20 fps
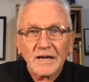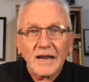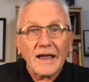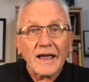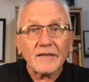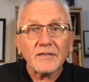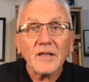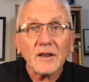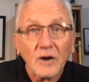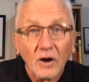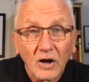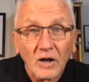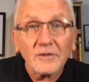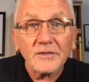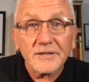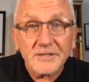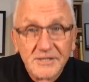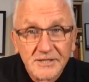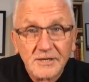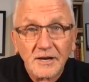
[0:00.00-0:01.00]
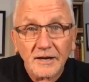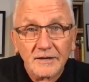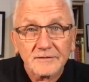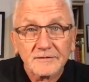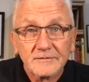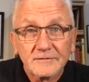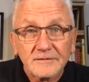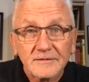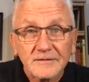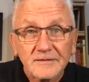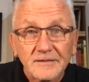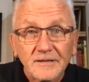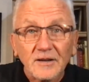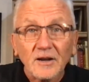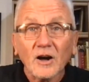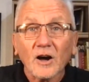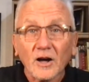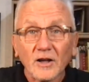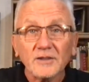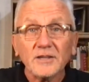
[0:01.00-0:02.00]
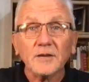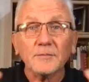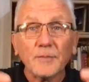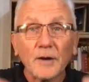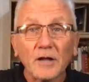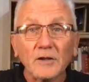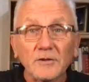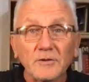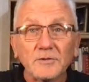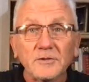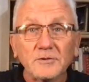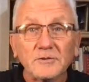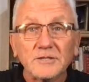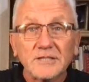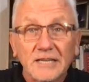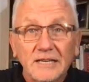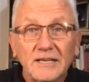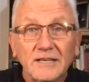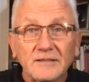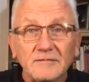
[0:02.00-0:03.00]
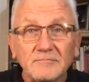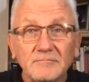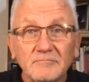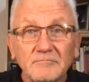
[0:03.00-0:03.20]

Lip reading: And then all of a sudden, on the Apollo 13,